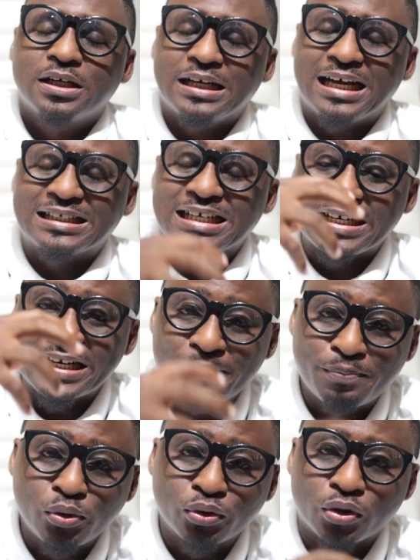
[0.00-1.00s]
that
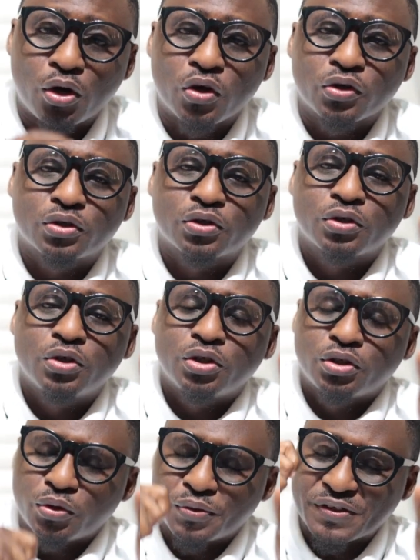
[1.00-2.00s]
enables us
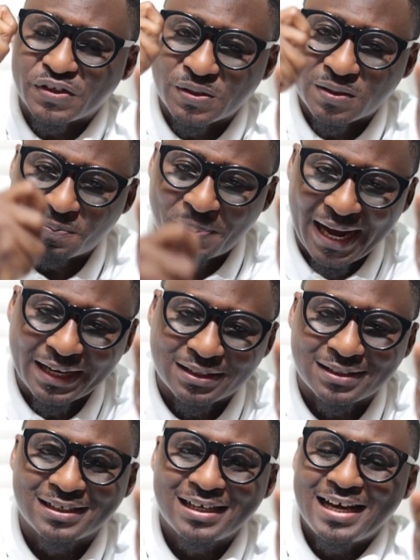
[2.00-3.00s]
to inspect
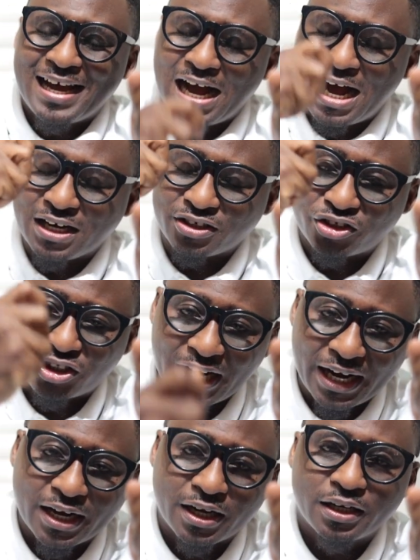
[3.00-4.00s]
and
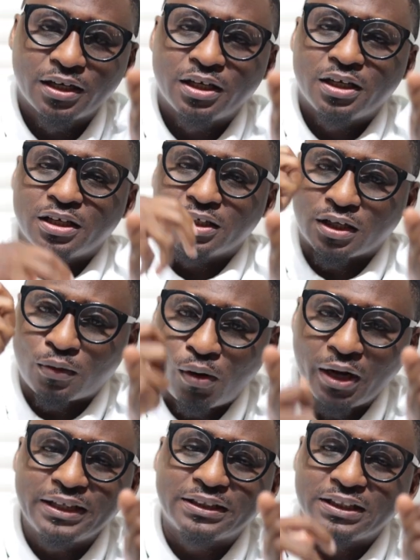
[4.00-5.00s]
check the
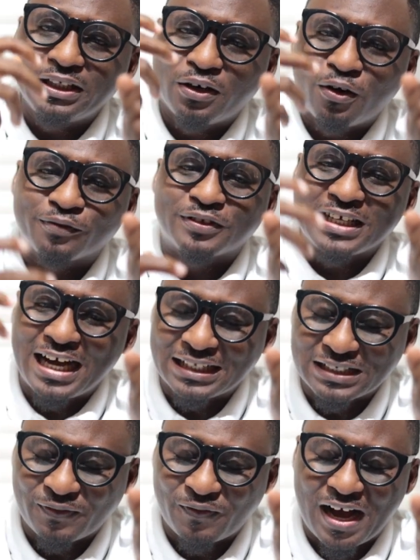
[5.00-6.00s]
quality of the
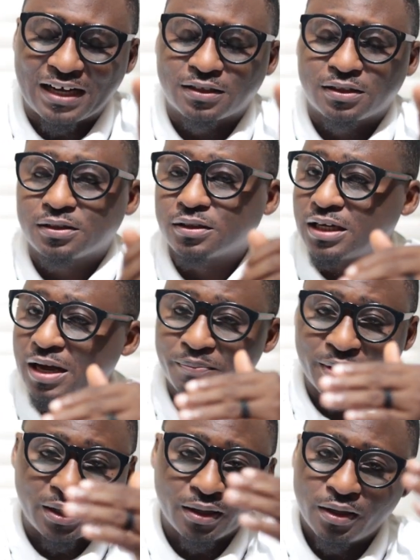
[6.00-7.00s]
artifacts. Can
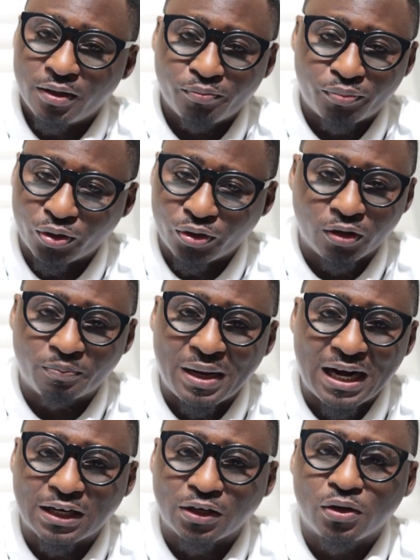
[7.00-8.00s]
be product
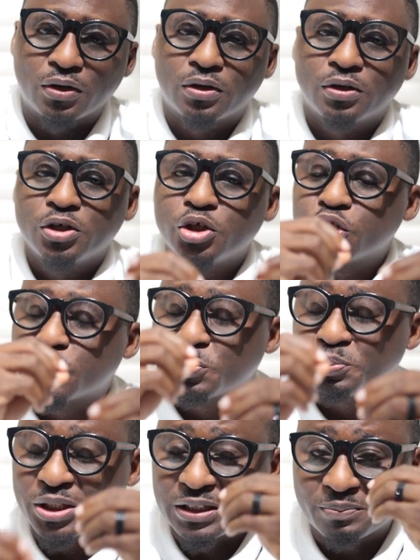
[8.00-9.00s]
backlog,
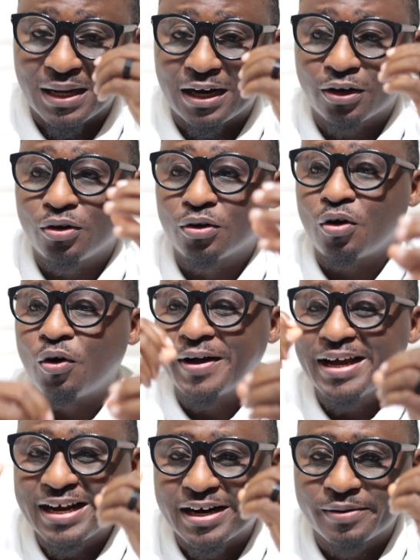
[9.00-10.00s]
sprint backlog, or
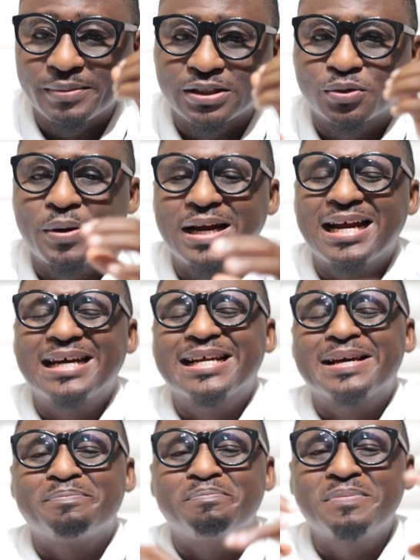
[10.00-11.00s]
increments, whether
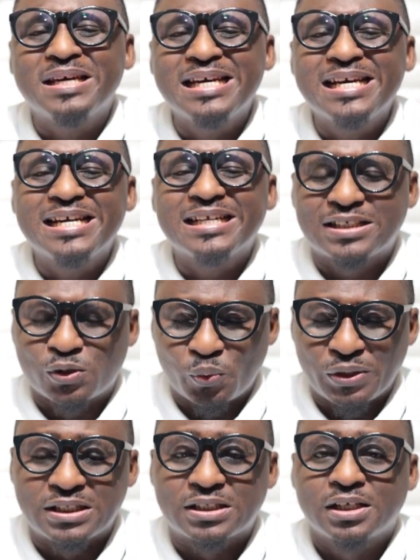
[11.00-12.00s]
they meet
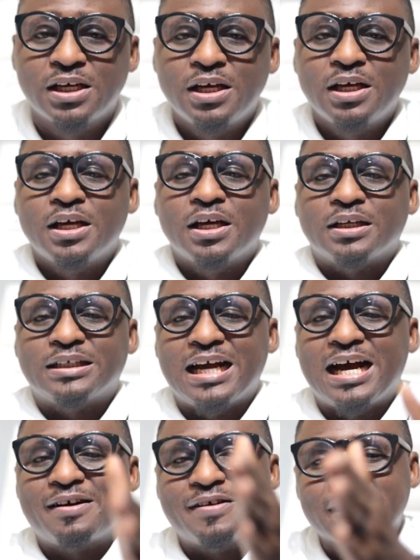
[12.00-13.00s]
with
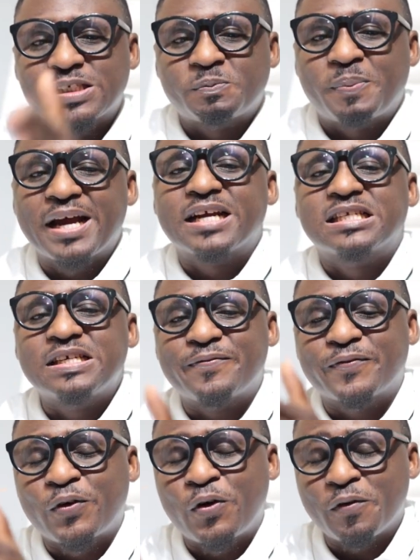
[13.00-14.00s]
their respective
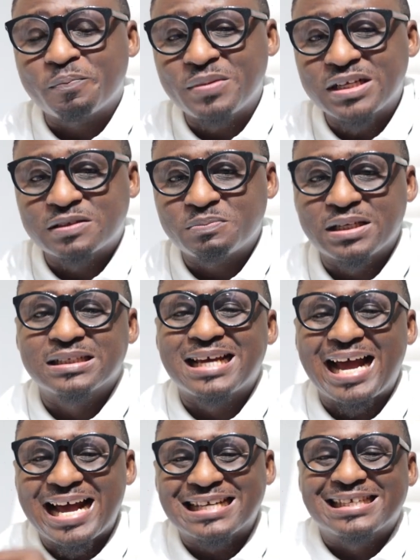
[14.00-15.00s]
commitments
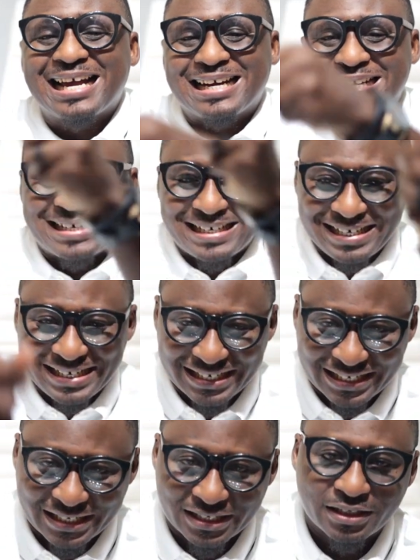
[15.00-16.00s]
as agreed